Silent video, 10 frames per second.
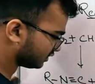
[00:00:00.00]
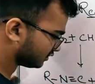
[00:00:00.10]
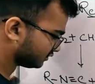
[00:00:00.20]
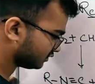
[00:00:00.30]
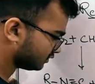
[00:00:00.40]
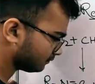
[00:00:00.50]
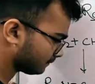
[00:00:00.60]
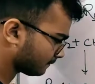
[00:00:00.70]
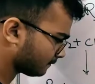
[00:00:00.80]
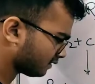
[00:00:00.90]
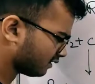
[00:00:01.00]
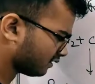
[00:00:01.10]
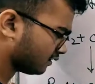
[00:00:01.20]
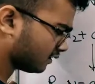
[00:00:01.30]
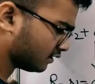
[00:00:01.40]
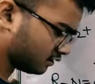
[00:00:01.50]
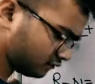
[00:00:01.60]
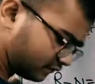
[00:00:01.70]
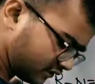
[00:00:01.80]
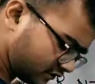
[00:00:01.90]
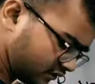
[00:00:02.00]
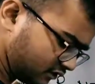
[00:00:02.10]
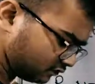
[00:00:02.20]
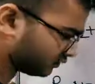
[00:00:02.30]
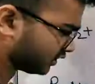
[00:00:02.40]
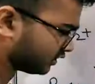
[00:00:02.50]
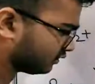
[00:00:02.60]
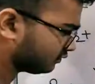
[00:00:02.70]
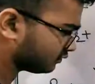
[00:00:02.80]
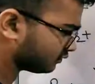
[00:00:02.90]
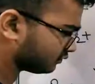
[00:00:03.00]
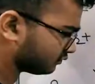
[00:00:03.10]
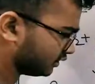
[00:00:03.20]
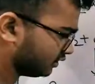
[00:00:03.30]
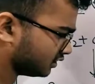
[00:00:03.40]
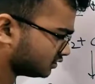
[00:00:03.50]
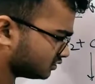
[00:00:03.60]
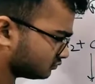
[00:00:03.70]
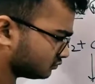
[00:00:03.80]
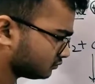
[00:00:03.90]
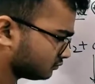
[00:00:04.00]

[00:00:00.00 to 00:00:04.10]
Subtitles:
KCl, and obviously you are getting 3 H2O.